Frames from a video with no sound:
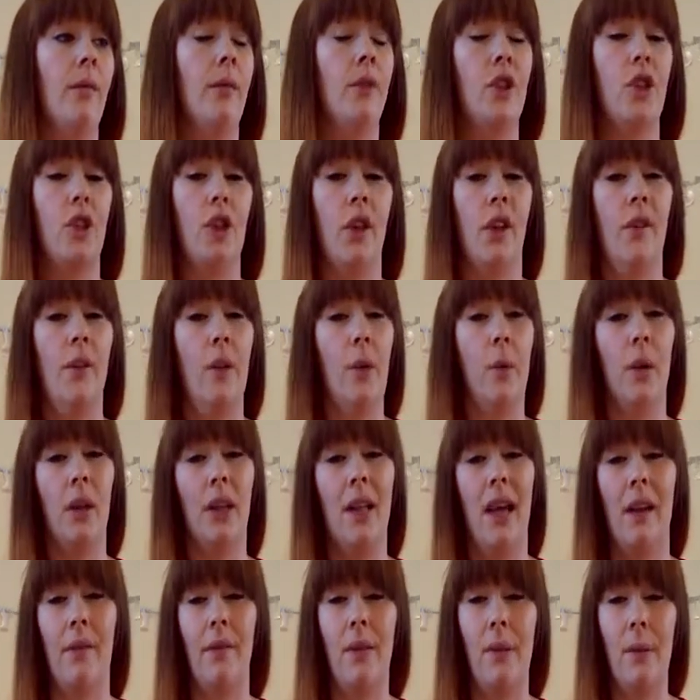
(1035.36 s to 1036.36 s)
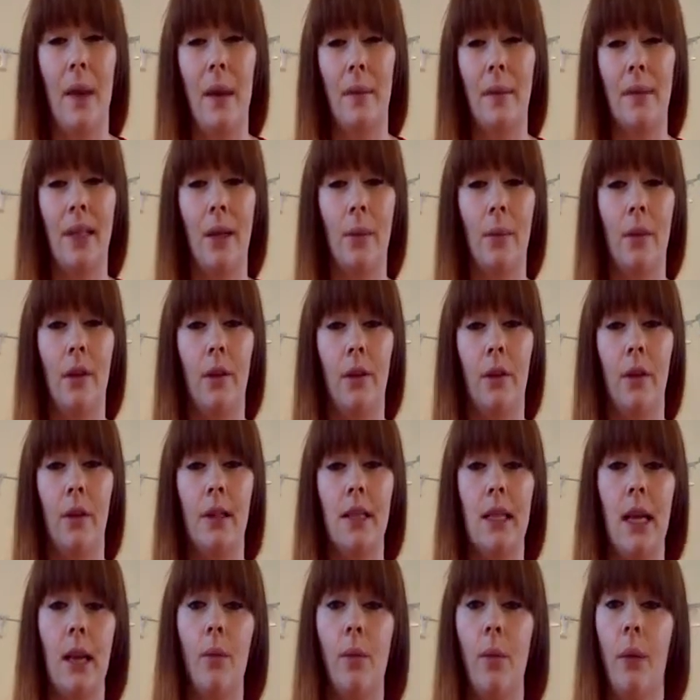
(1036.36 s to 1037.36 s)
So if you want to have the baby sat with you at
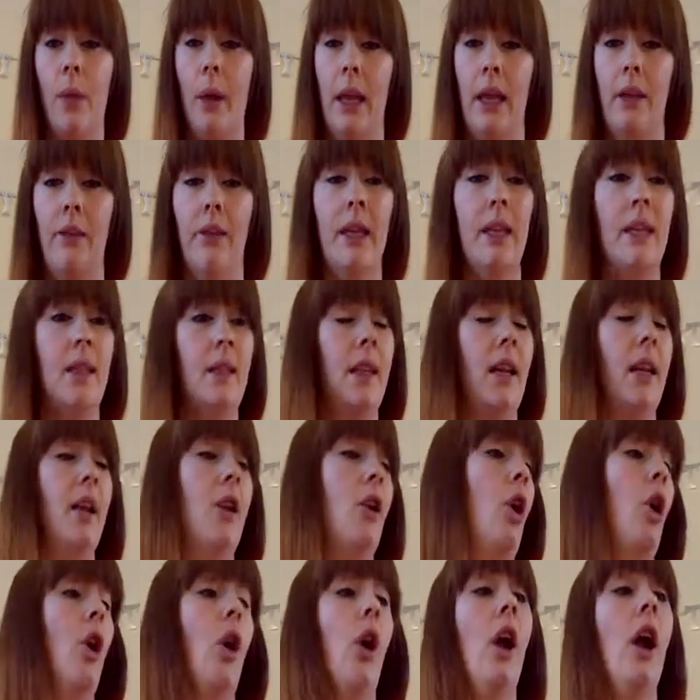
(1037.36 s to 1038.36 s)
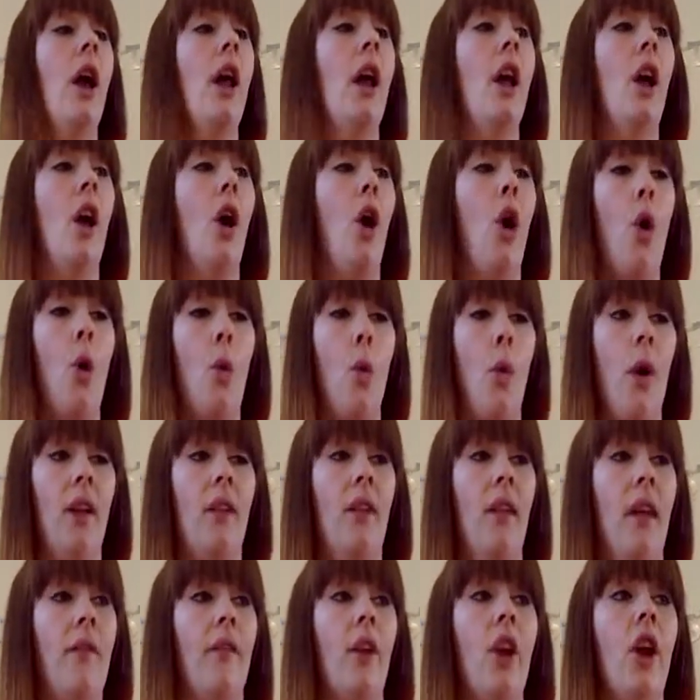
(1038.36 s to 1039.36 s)
the table while you're eating or
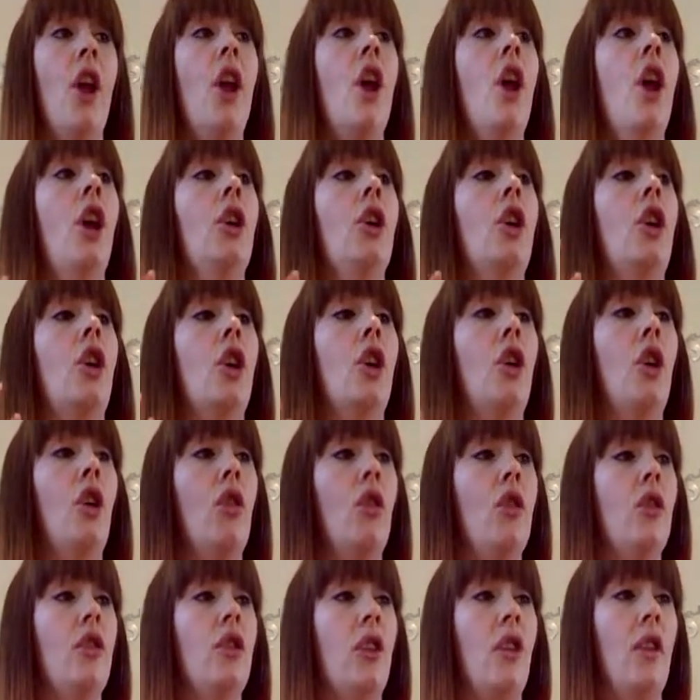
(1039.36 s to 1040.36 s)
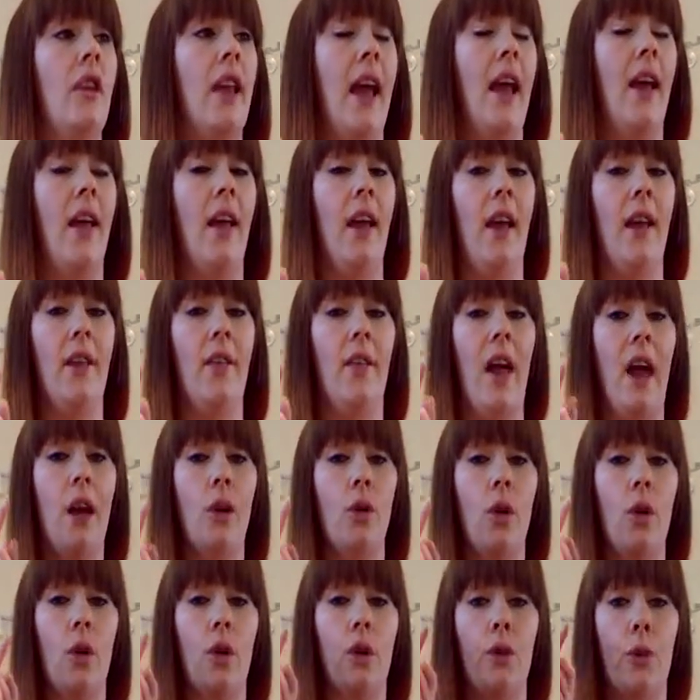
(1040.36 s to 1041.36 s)
whatever, you can also get
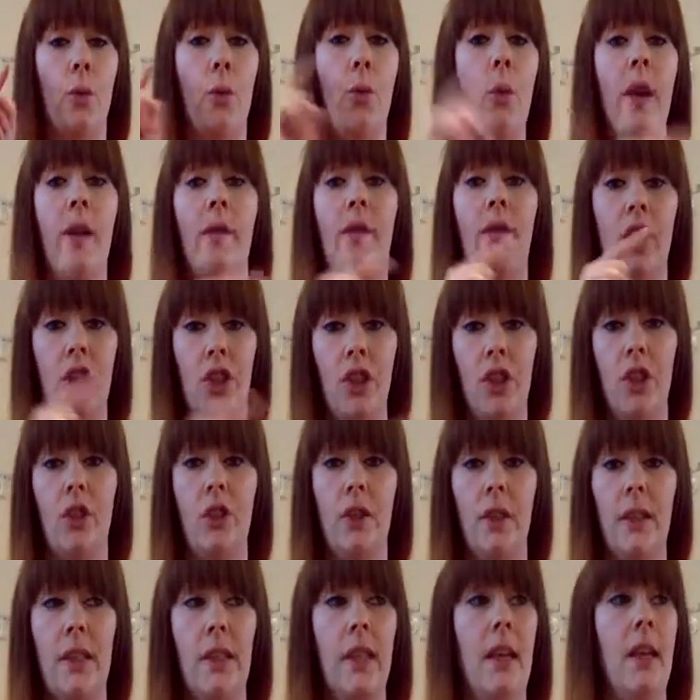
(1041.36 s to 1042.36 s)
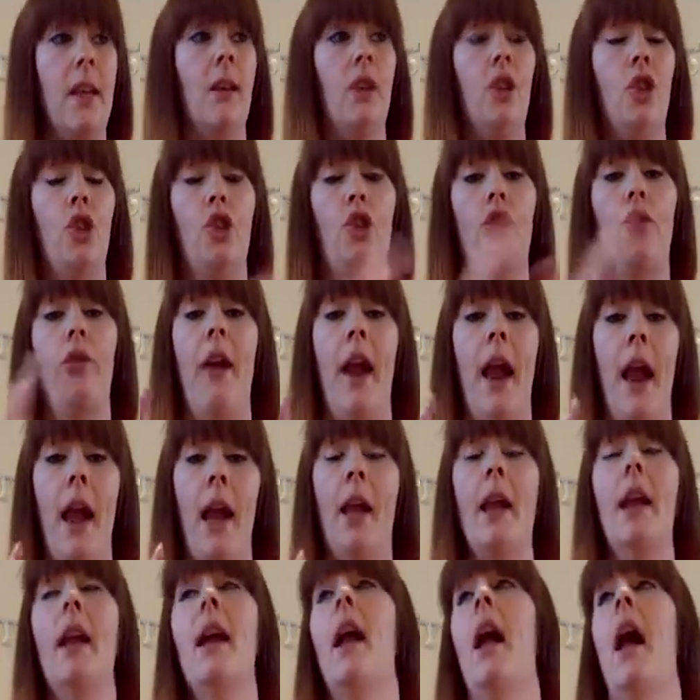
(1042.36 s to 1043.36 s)
that goes with the snug seat
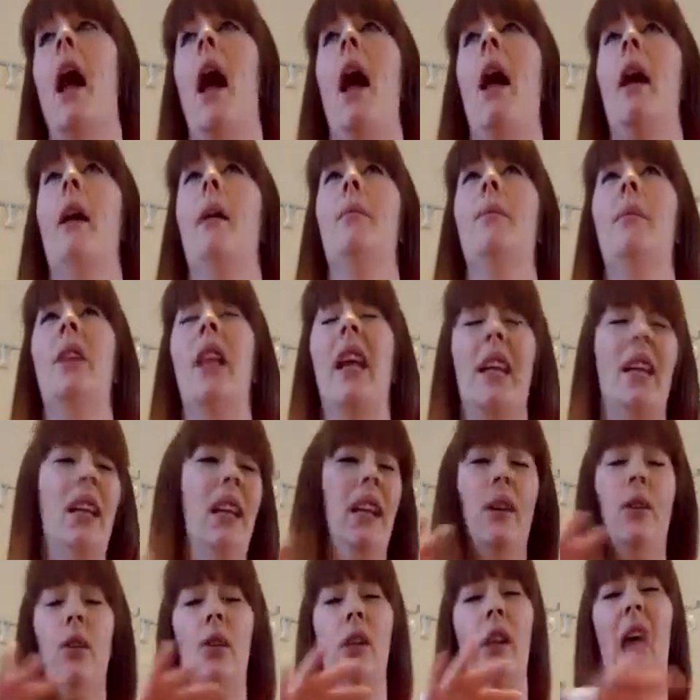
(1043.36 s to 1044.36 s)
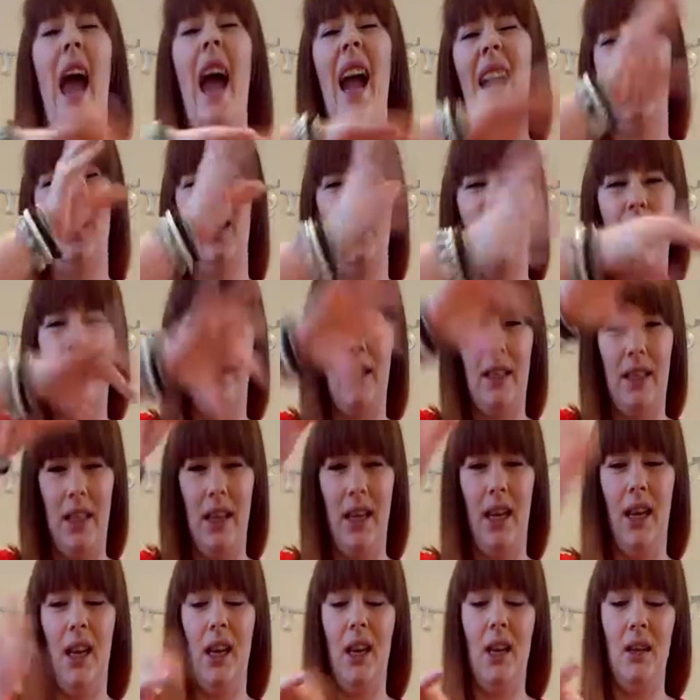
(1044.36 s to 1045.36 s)
tray, like a little
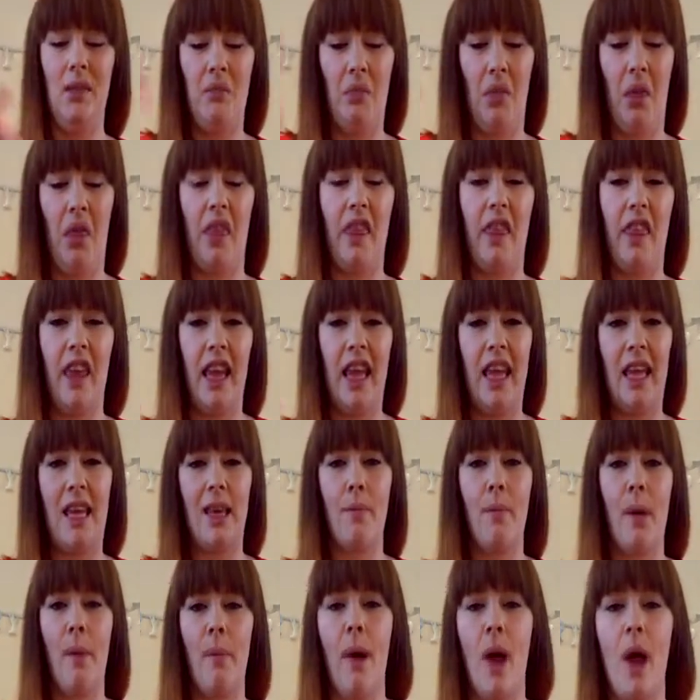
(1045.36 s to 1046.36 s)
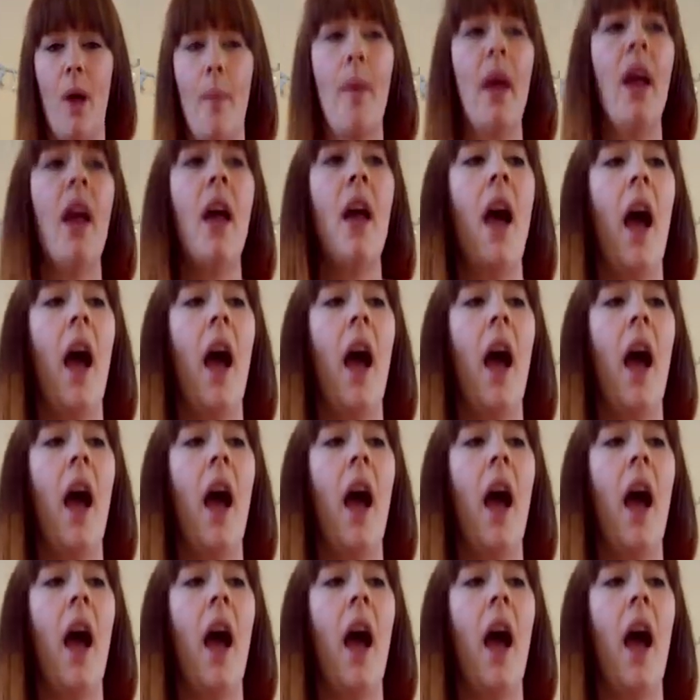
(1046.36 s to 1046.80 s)
activity thingy-mabob,